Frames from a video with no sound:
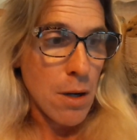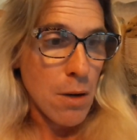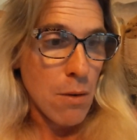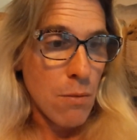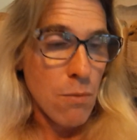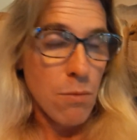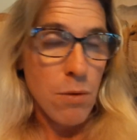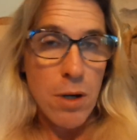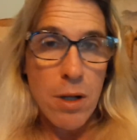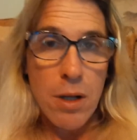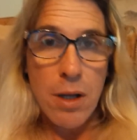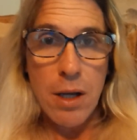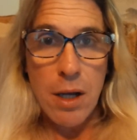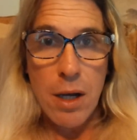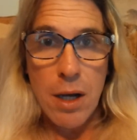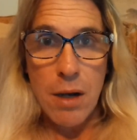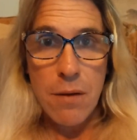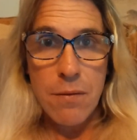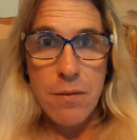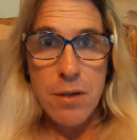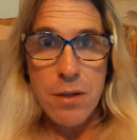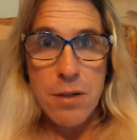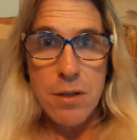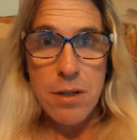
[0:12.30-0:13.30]
really
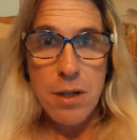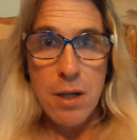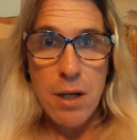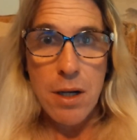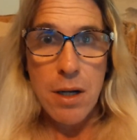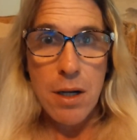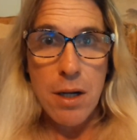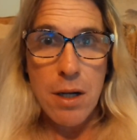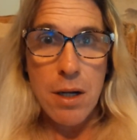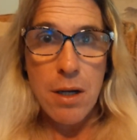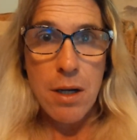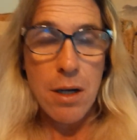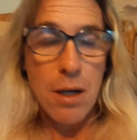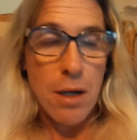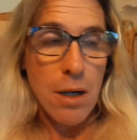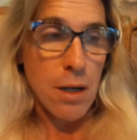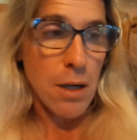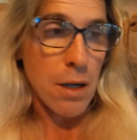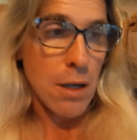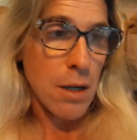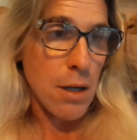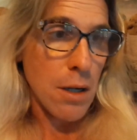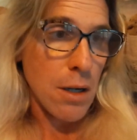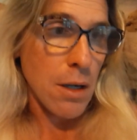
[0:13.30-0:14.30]
have to say
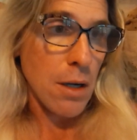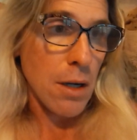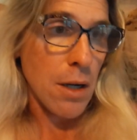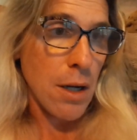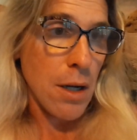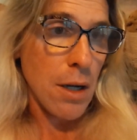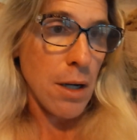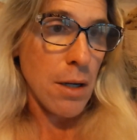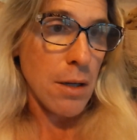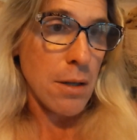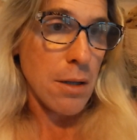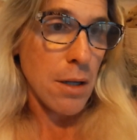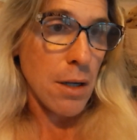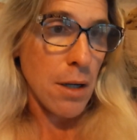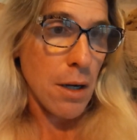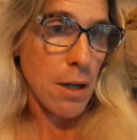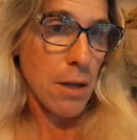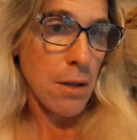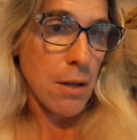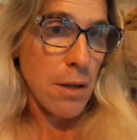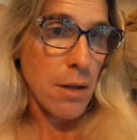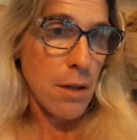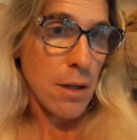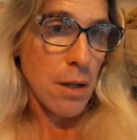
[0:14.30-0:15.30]
anything
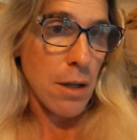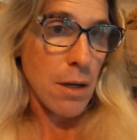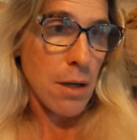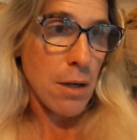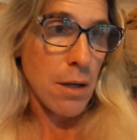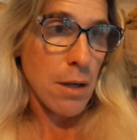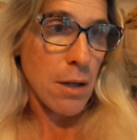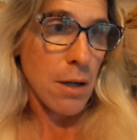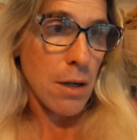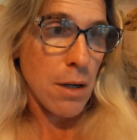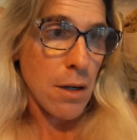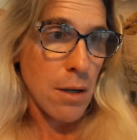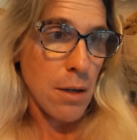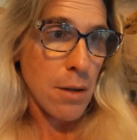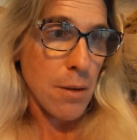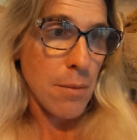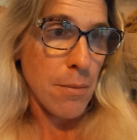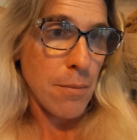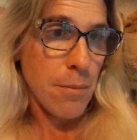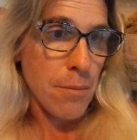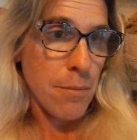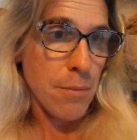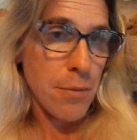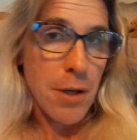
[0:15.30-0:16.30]
other
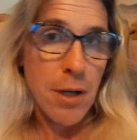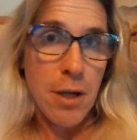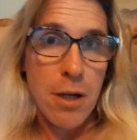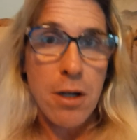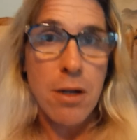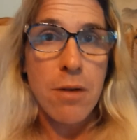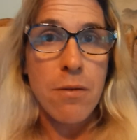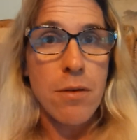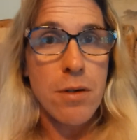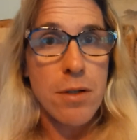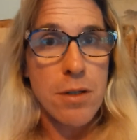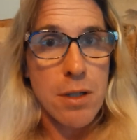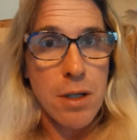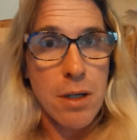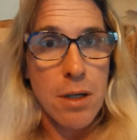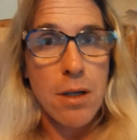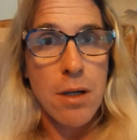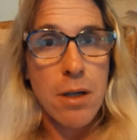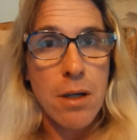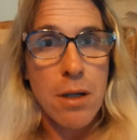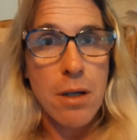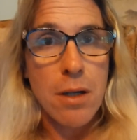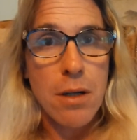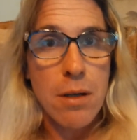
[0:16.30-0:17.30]
than thank you for
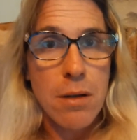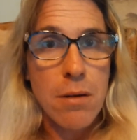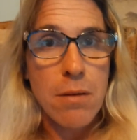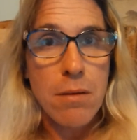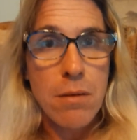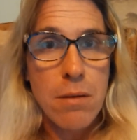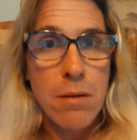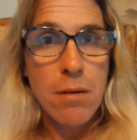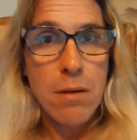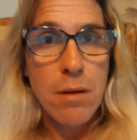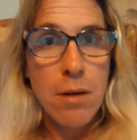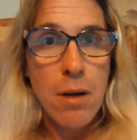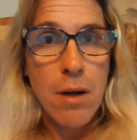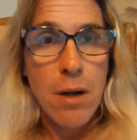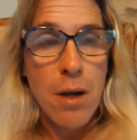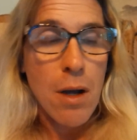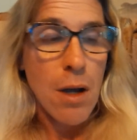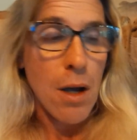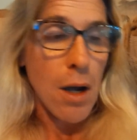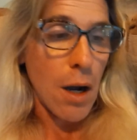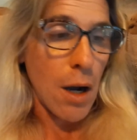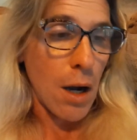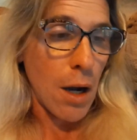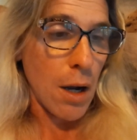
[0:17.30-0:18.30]
sending it.
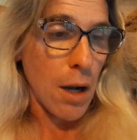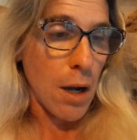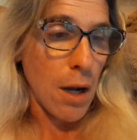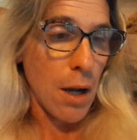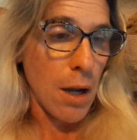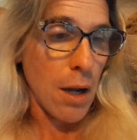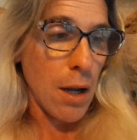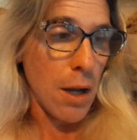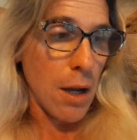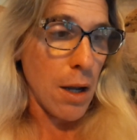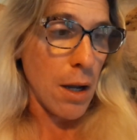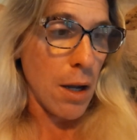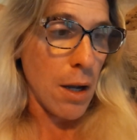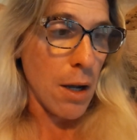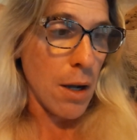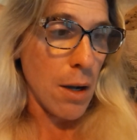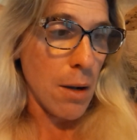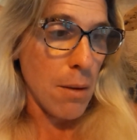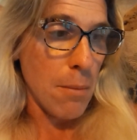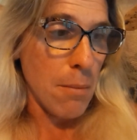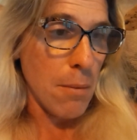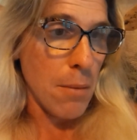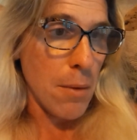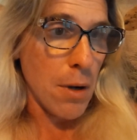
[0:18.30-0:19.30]

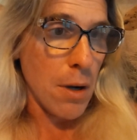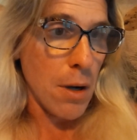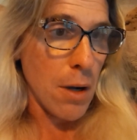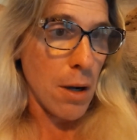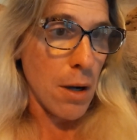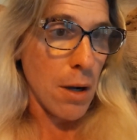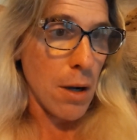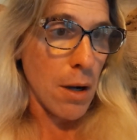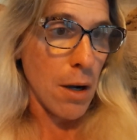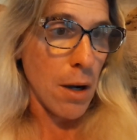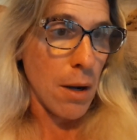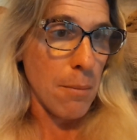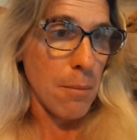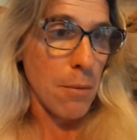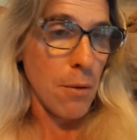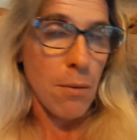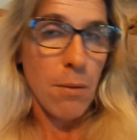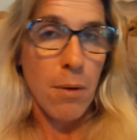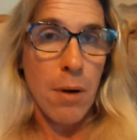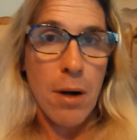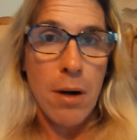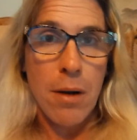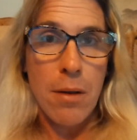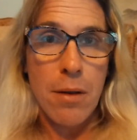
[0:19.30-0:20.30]
I'm
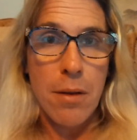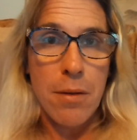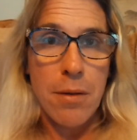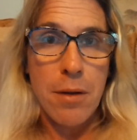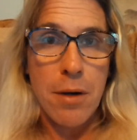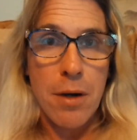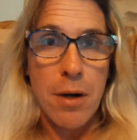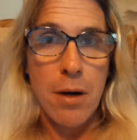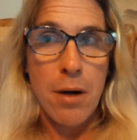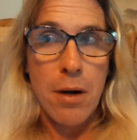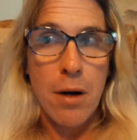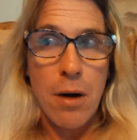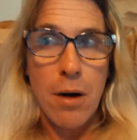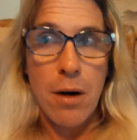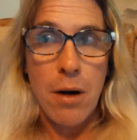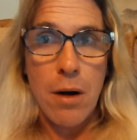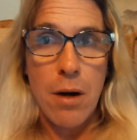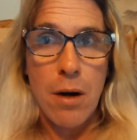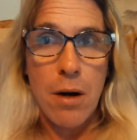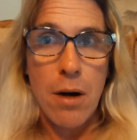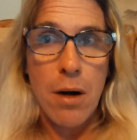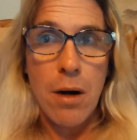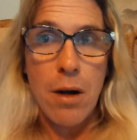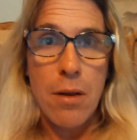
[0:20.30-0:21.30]
aware that there
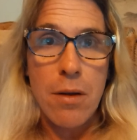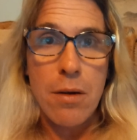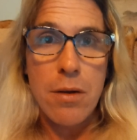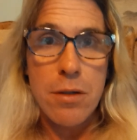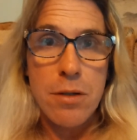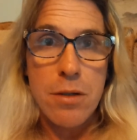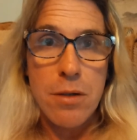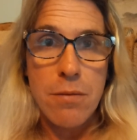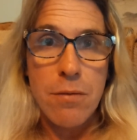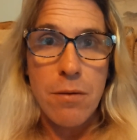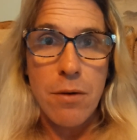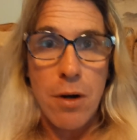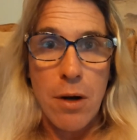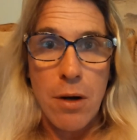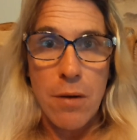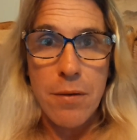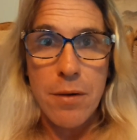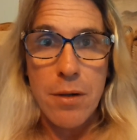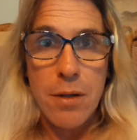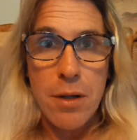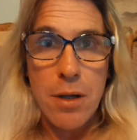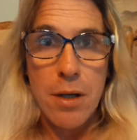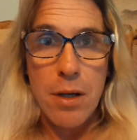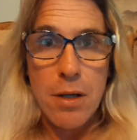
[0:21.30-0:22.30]
are others involved
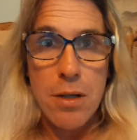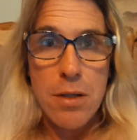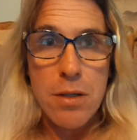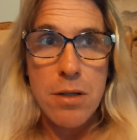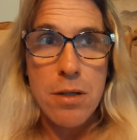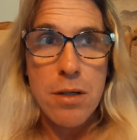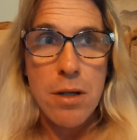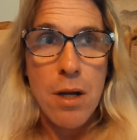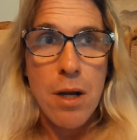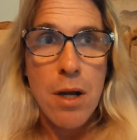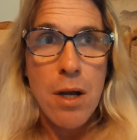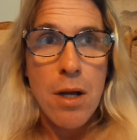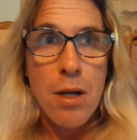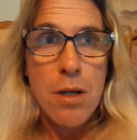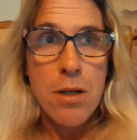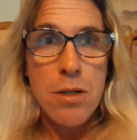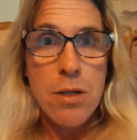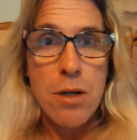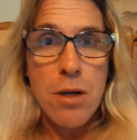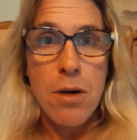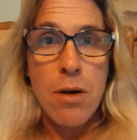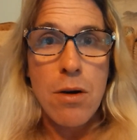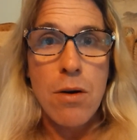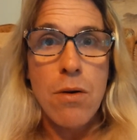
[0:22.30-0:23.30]
in this.
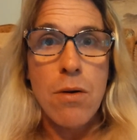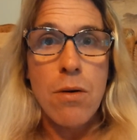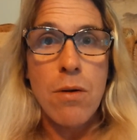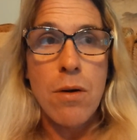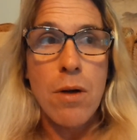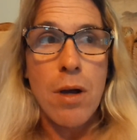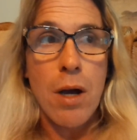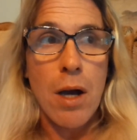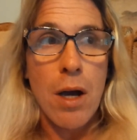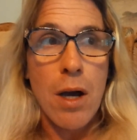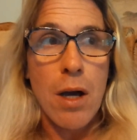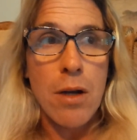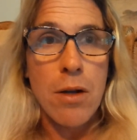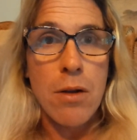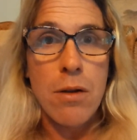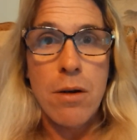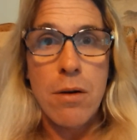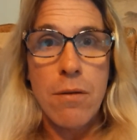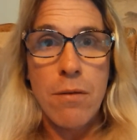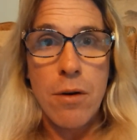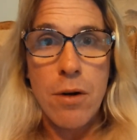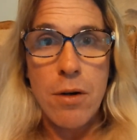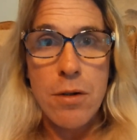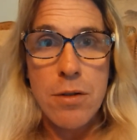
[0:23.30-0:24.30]
So at
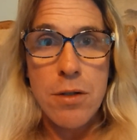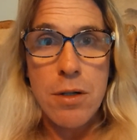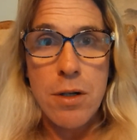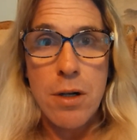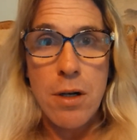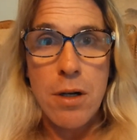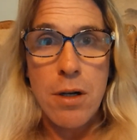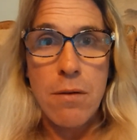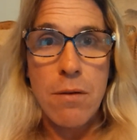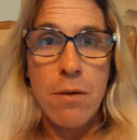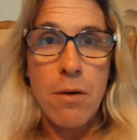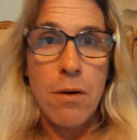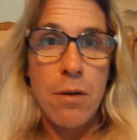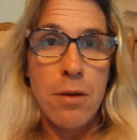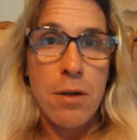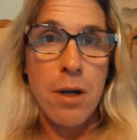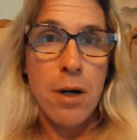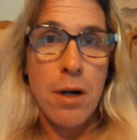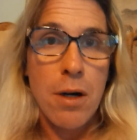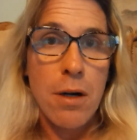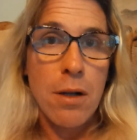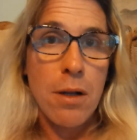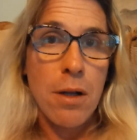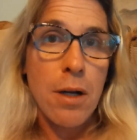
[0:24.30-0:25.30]
University of North
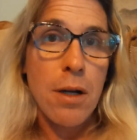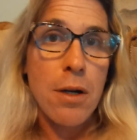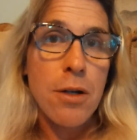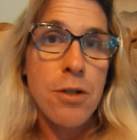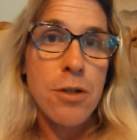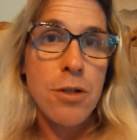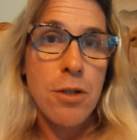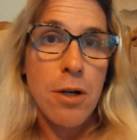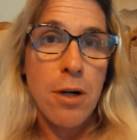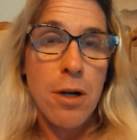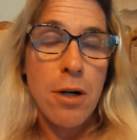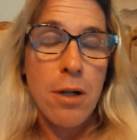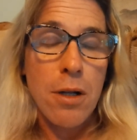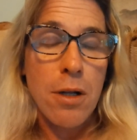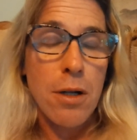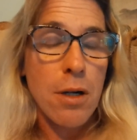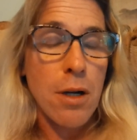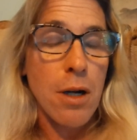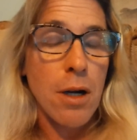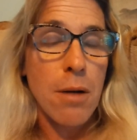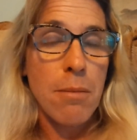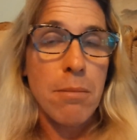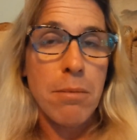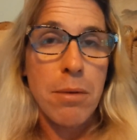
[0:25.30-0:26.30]
Carolina, Charlotte,
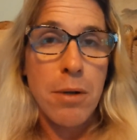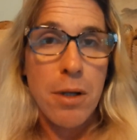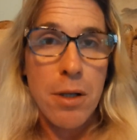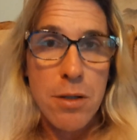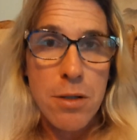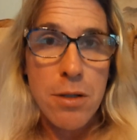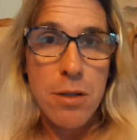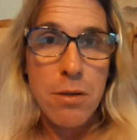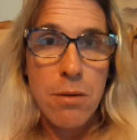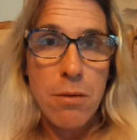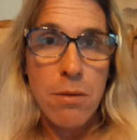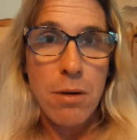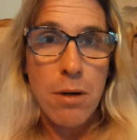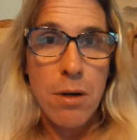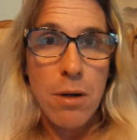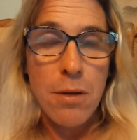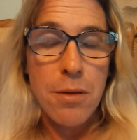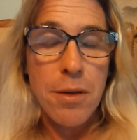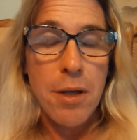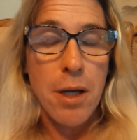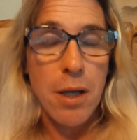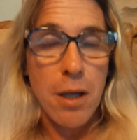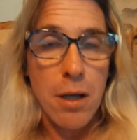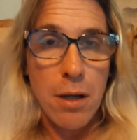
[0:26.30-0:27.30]
God bless you all.
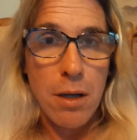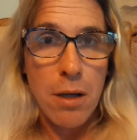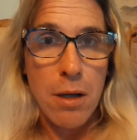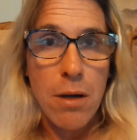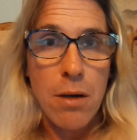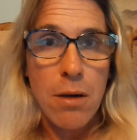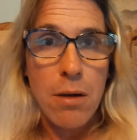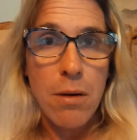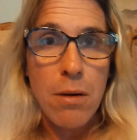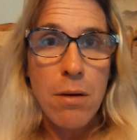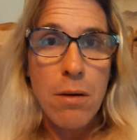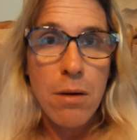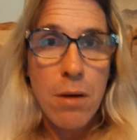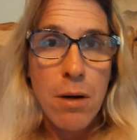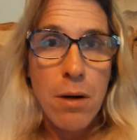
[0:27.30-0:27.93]
Thank you.